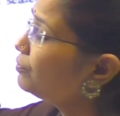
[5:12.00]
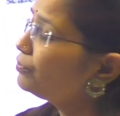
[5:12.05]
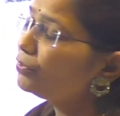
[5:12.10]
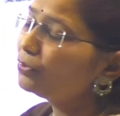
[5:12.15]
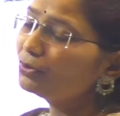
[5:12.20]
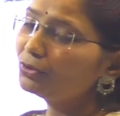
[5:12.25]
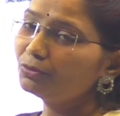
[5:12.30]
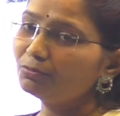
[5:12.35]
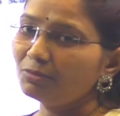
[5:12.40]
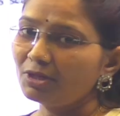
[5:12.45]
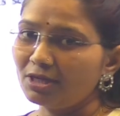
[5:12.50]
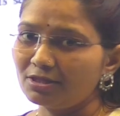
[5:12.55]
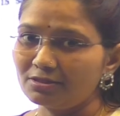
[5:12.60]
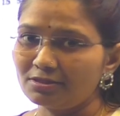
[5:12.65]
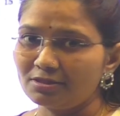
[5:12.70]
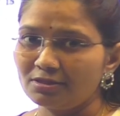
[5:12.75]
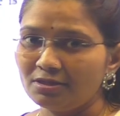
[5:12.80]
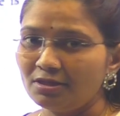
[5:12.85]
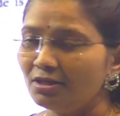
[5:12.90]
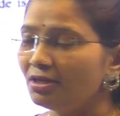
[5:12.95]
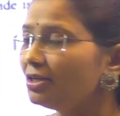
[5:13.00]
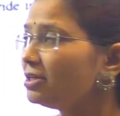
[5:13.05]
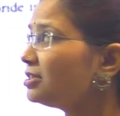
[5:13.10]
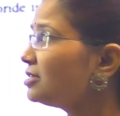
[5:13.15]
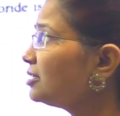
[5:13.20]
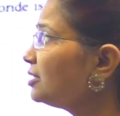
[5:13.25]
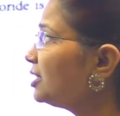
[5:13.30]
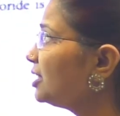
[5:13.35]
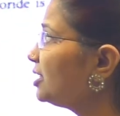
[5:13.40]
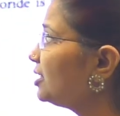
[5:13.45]
4 marks.
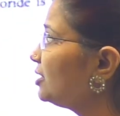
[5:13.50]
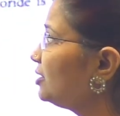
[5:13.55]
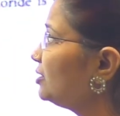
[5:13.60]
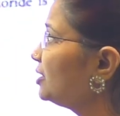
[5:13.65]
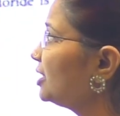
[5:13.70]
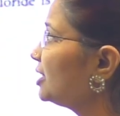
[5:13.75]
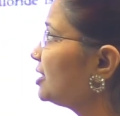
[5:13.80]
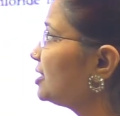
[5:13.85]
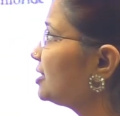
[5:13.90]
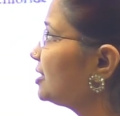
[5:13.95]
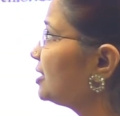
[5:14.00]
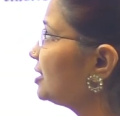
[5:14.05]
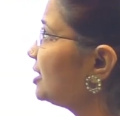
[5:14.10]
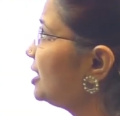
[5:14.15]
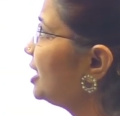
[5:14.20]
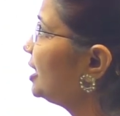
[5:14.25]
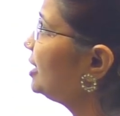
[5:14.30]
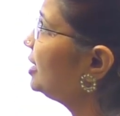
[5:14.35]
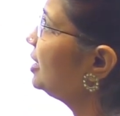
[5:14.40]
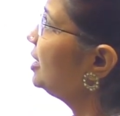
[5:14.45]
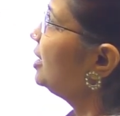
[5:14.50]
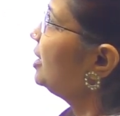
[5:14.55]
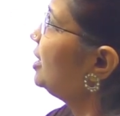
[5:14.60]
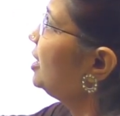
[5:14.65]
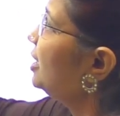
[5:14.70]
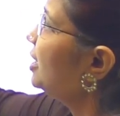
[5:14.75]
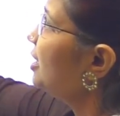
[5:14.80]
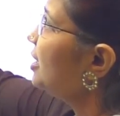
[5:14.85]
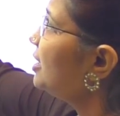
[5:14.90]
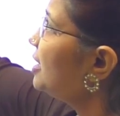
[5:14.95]
So here you can see that
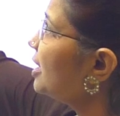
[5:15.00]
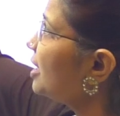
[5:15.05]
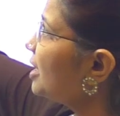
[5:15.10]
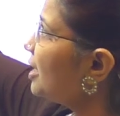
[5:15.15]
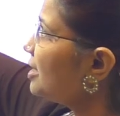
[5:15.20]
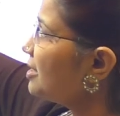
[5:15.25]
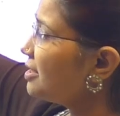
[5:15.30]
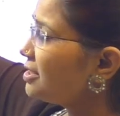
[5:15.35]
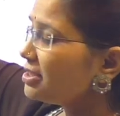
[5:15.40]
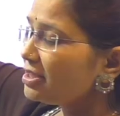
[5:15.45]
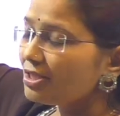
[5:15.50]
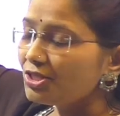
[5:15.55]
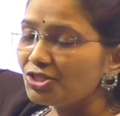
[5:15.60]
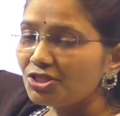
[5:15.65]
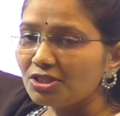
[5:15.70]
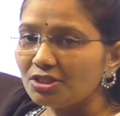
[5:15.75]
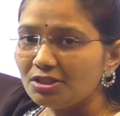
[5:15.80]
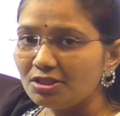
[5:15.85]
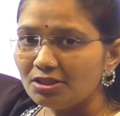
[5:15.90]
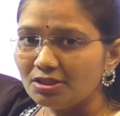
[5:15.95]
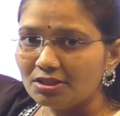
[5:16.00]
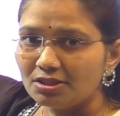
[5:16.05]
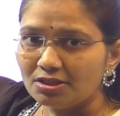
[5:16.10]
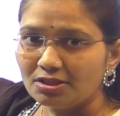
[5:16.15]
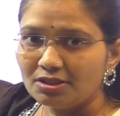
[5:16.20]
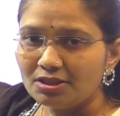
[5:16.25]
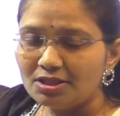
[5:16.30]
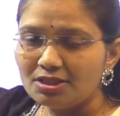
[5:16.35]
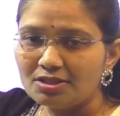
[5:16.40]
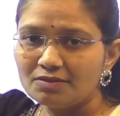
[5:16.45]
the construction,
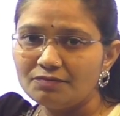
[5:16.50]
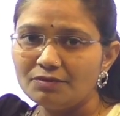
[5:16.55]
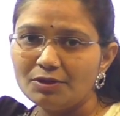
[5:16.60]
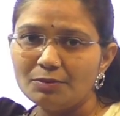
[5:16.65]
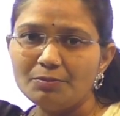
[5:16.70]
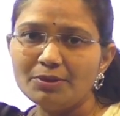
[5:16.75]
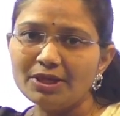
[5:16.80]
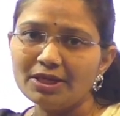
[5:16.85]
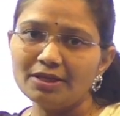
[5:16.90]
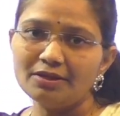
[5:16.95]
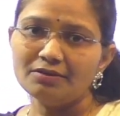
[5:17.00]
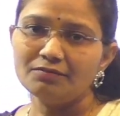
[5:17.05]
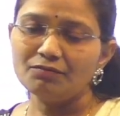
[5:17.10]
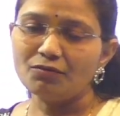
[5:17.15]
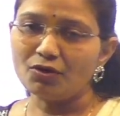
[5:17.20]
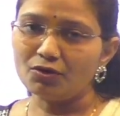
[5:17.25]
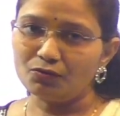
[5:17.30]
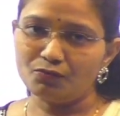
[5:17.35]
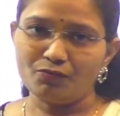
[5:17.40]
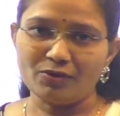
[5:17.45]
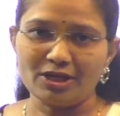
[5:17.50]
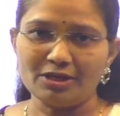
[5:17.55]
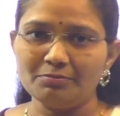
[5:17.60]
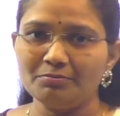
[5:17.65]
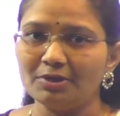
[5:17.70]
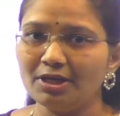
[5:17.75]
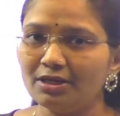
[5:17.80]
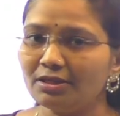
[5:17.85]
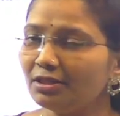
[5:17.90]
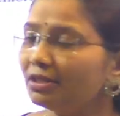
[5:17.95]
this will be for 1
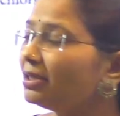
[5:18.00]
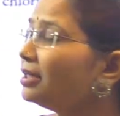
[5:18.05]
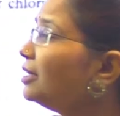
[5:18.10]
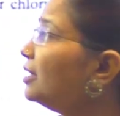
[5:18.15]
mark,